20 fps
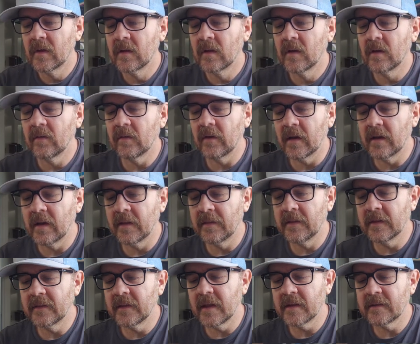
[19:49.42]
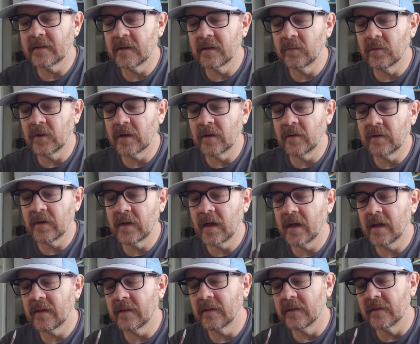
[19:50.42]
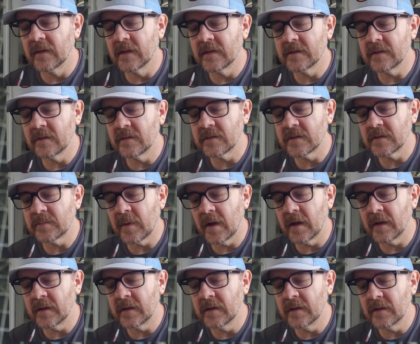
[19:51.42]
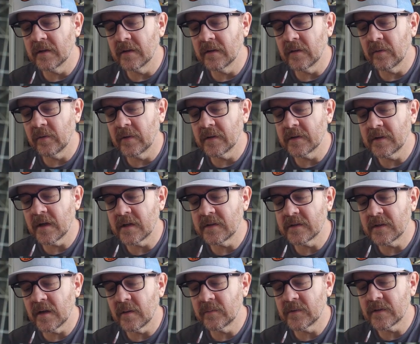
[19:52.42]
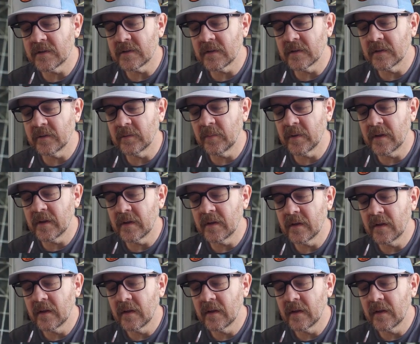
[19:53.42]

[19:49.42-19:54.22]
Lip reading: All right, I think that's going to work okay. Then here's a spot here I want to touch up just a little bit.